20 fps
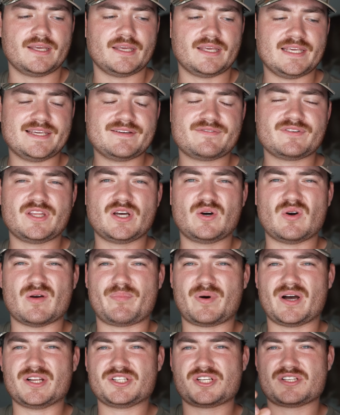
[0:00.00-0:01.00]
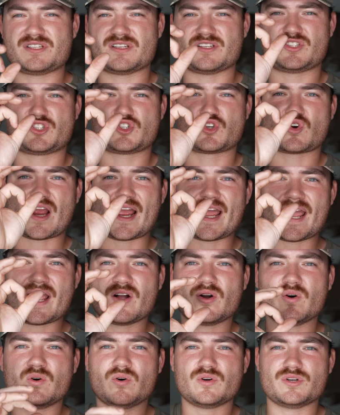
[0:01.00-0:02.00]
even though it punches a
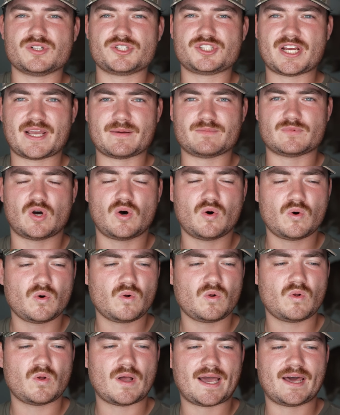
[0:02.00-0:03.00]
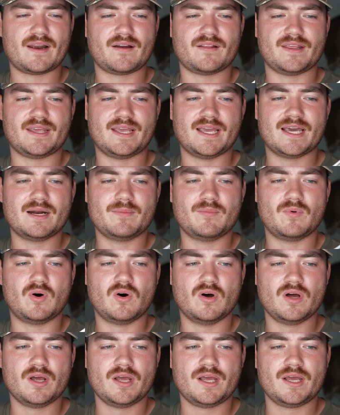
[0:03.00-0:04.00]
triangle shaped hole out of the
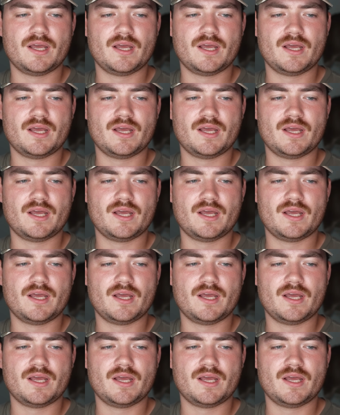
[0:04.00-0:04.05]
animal,